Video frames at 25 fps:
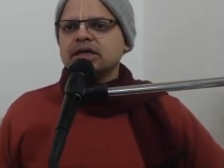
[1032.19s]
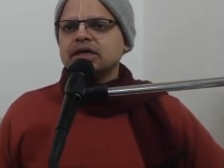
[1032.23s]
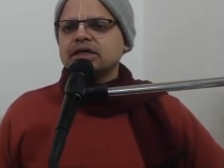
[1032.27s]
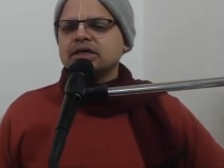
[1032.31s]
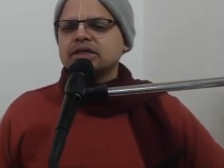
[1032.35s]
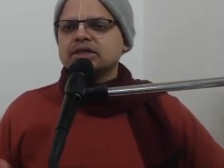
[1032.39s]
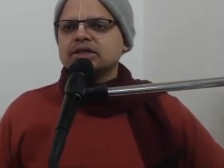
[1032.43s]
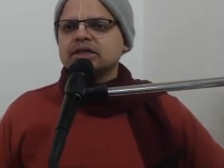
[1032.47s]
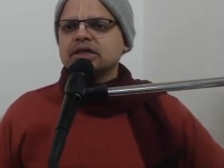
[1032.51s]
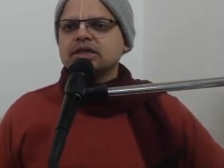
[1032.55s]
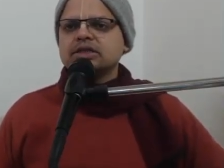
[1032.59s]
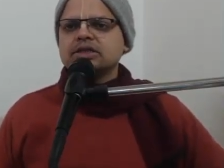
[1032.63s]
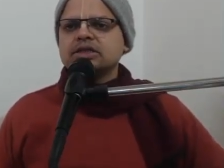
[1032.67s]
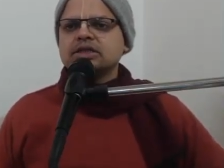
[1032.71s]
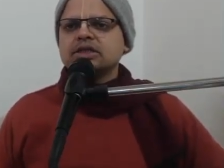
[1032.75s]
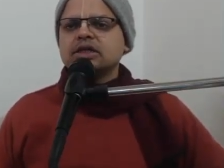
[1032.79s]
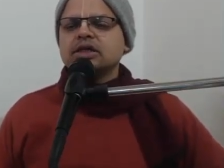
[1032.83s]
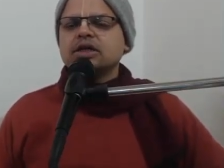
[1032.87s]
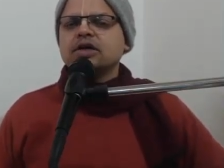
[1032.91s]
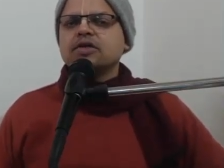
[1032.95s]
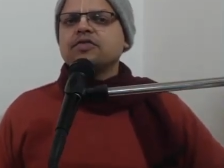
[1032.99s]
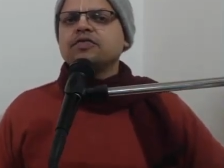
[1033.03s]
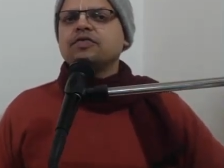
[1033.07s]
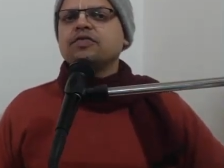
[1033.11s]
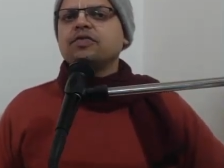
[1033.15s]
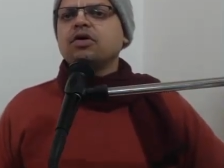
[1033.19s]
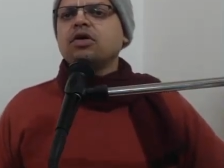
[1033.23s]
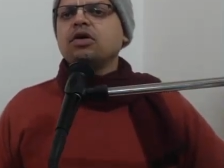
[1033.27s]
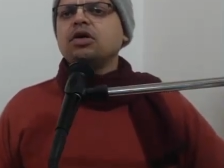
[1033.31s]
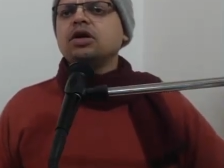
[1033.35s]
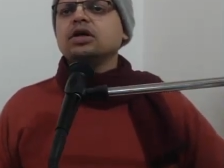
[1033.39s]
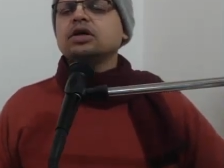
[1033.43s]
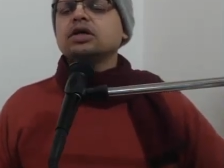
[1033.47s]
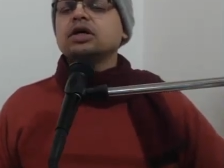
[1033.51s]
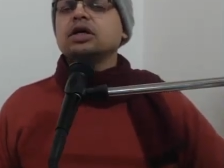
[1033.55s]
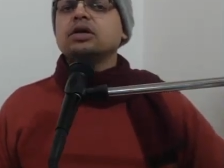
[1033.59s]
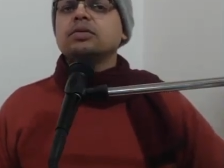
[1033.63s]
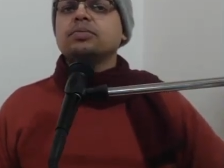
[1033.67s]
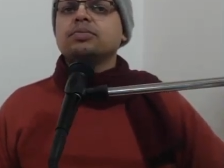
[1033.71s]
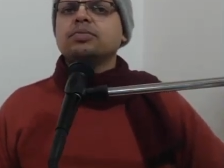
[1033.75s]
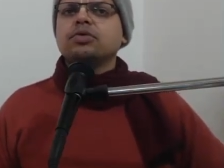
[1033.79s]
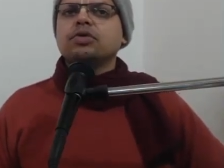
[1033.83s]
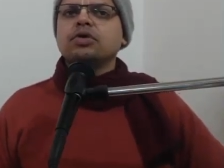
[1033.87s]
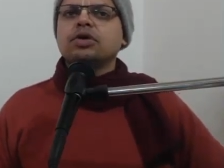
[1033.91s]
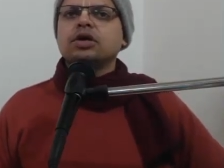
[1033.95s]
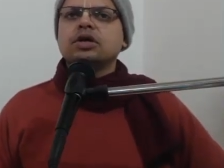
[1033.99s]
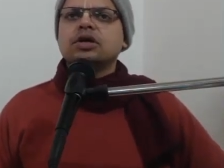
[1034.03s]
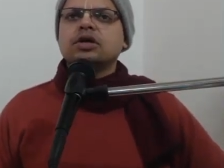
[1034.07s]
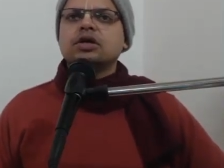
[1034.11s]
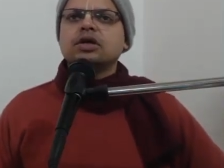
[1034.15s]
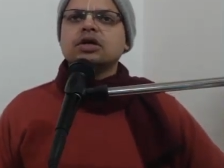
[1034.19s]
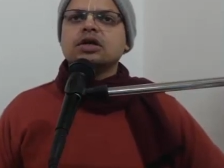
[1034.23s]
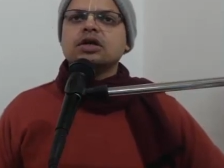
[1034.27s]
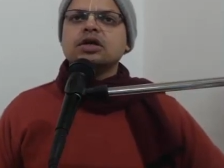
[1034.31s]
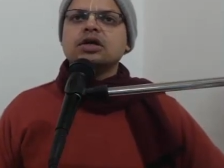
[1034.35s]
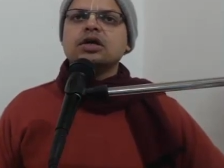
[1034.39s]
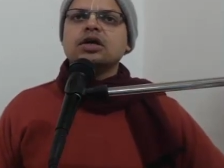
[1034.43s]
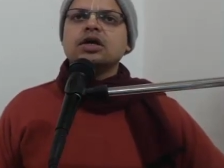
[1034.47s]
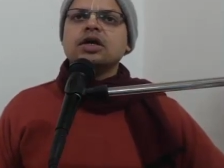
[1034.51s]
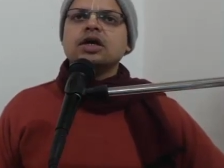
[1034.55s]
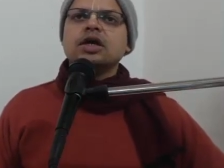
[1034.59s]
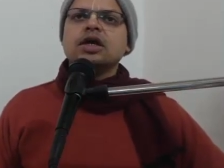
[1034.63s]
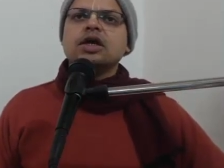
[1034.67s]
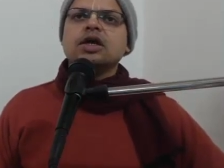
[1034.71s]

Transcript: It is considered a fault in poetry